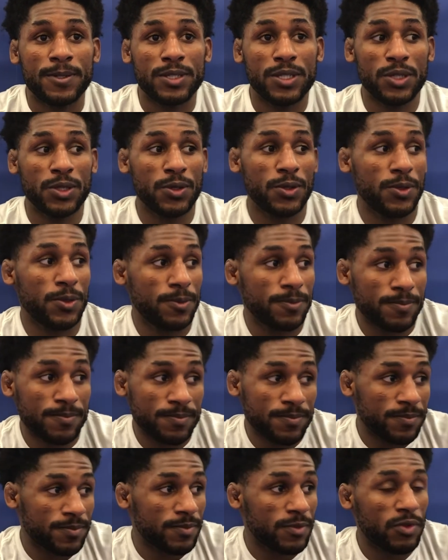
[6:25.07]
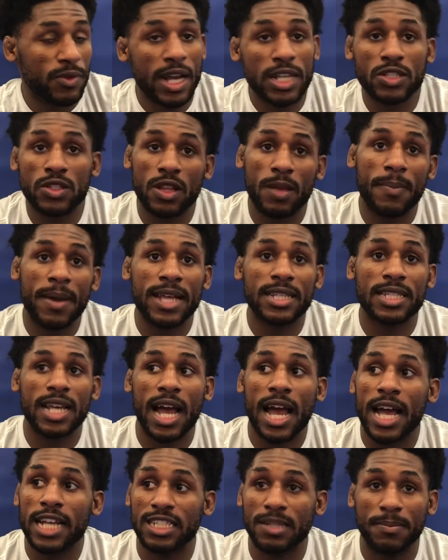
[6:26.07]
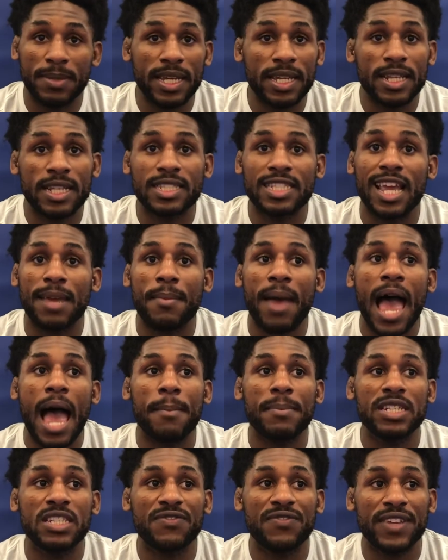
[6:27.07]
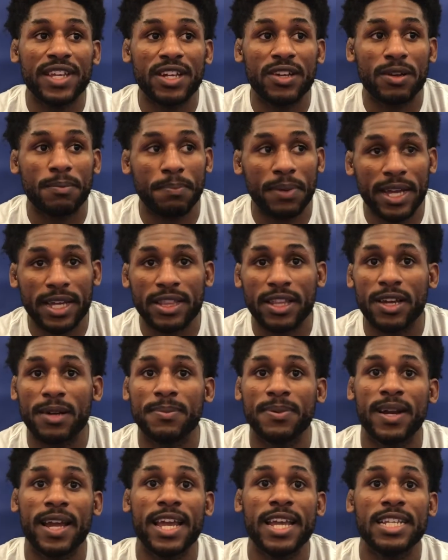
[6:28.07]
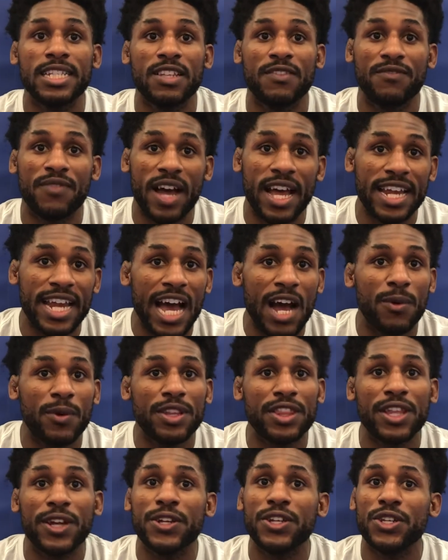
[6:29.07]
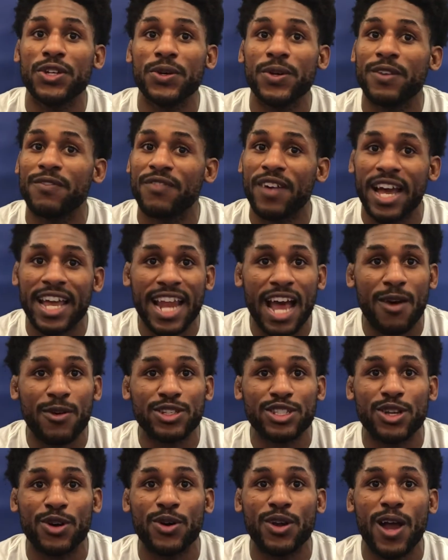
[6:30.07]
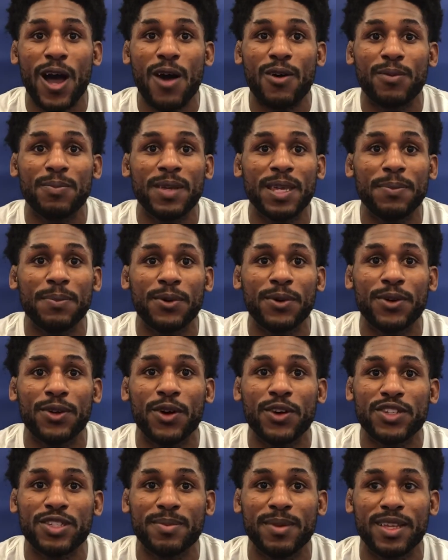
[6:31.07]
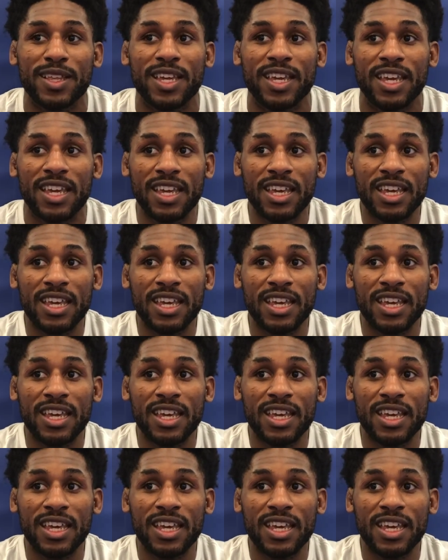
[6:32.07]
to wrestle the best guys and be in the same atmosphere and pick their brains and find out what they're doing, find out what's going on with people, and ultimately,